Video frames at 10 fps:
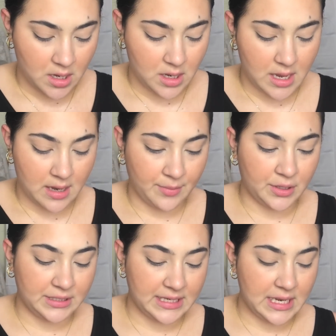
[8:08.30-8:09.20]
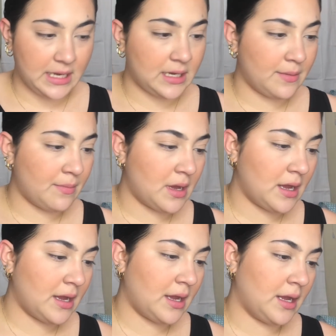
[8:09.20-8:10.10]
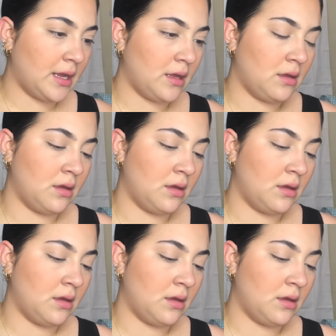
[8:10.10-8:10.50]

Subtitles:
And I'm gonna take my